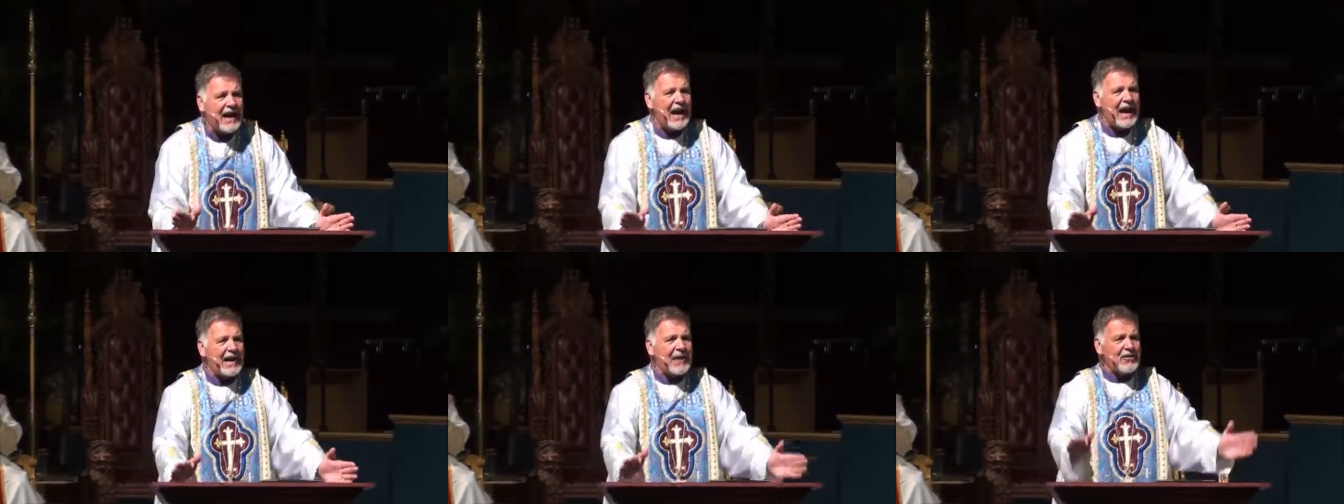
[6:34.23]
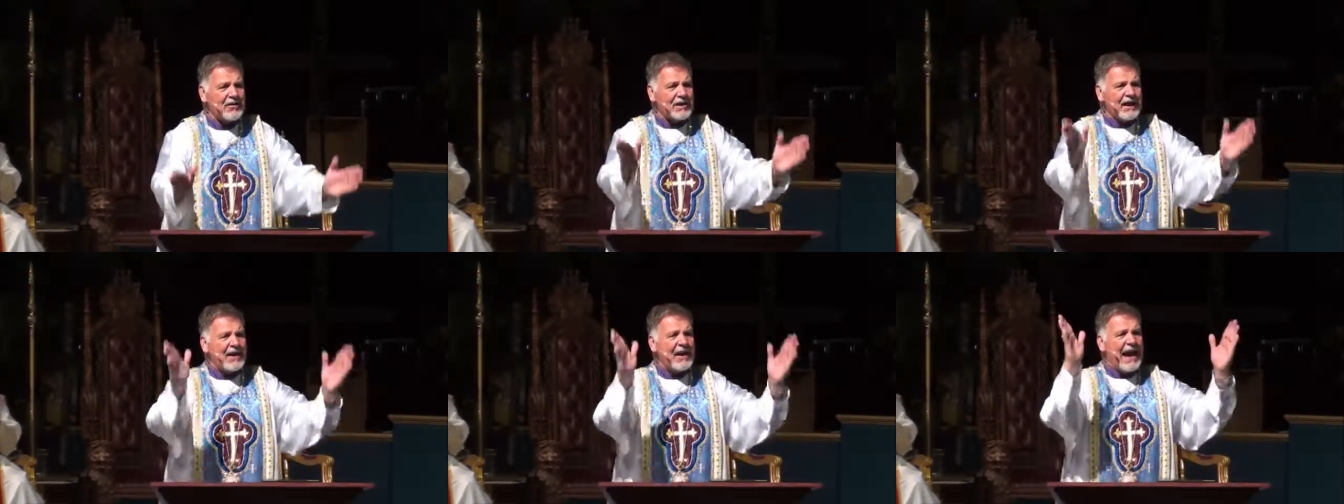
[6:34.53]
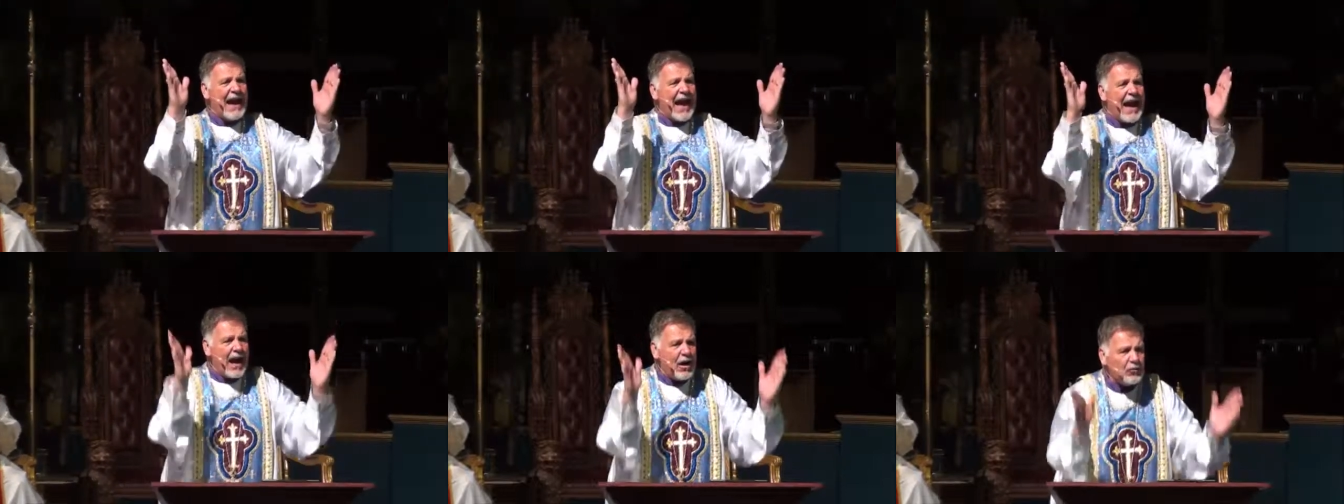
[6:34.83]
I don't care
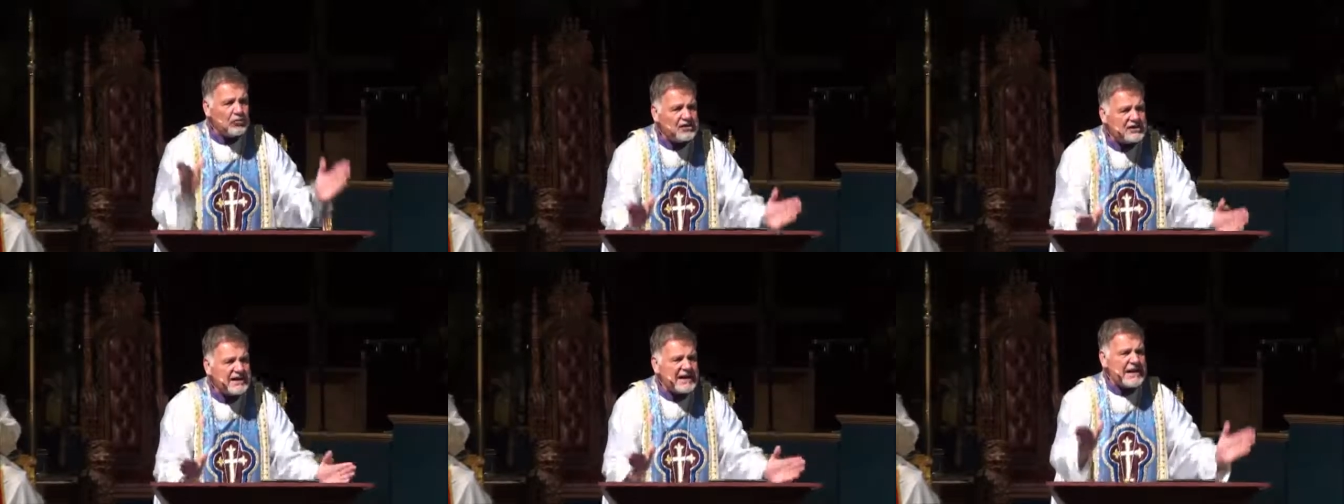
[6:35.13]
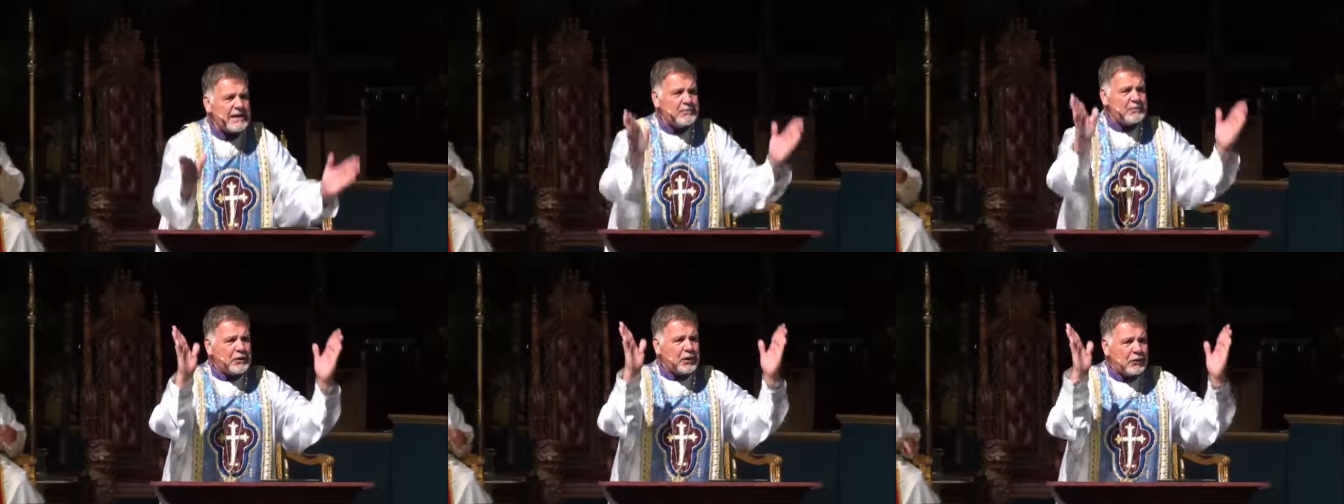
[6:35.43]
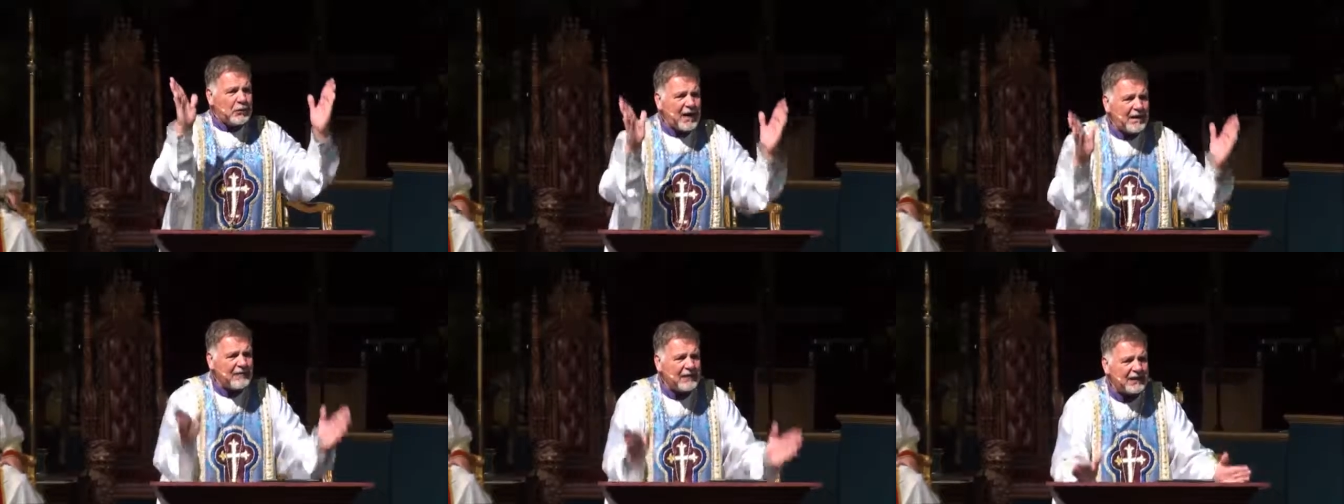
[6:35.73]
how deep the
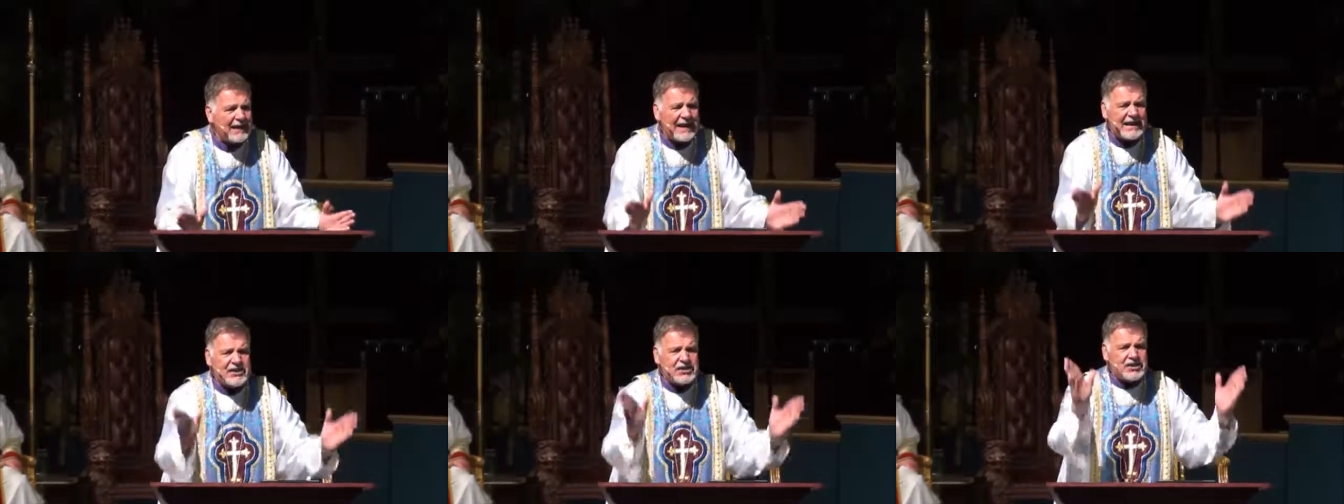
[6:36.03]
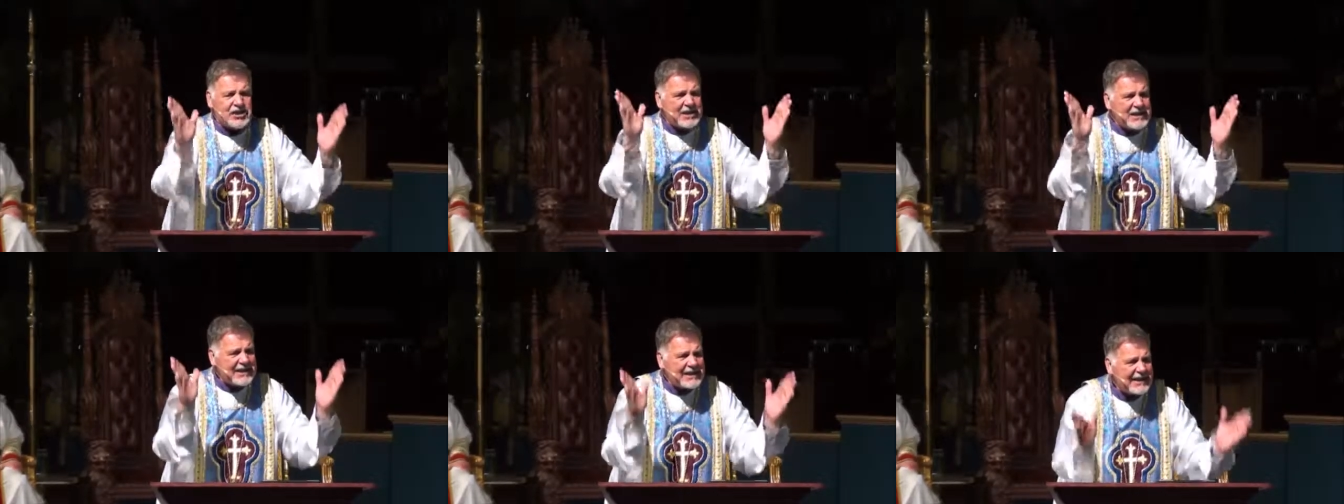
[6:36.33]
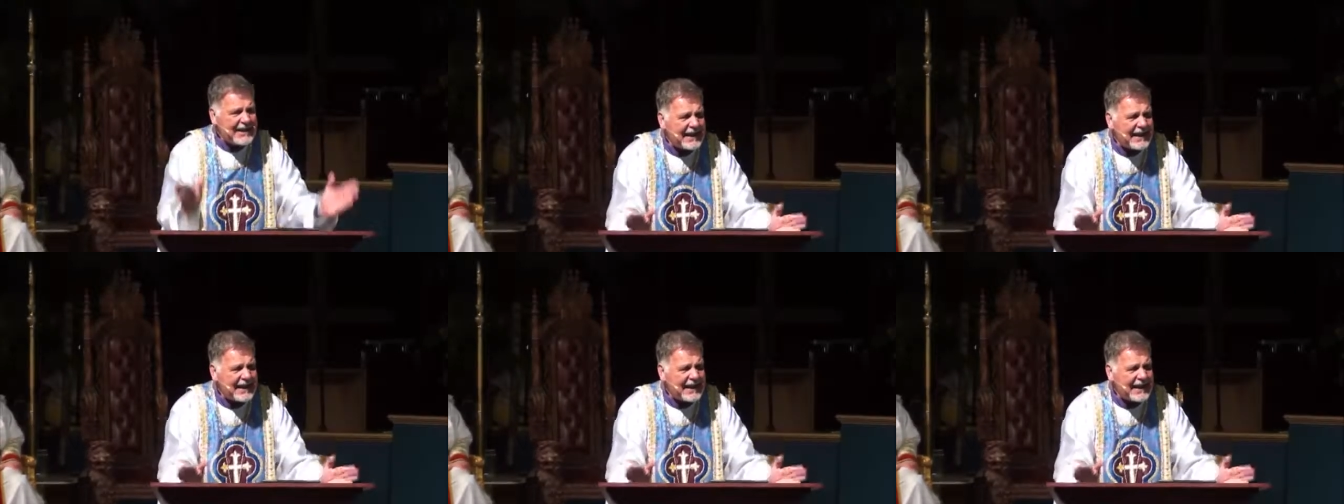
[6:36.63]
revelation